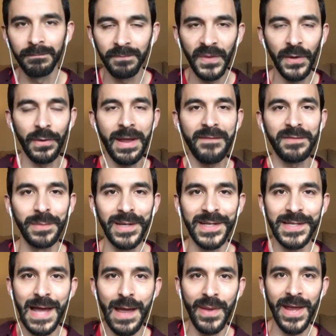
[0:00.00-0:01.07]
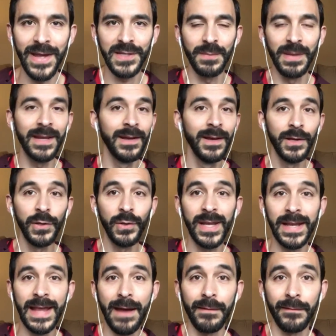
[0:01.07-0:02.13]
You don't have to be as type A as me. You could
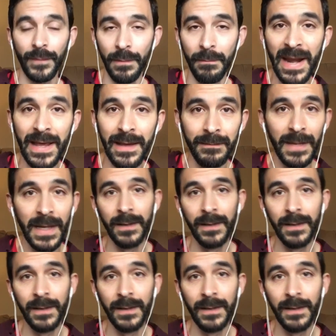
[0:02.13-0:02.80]
count it for a minute.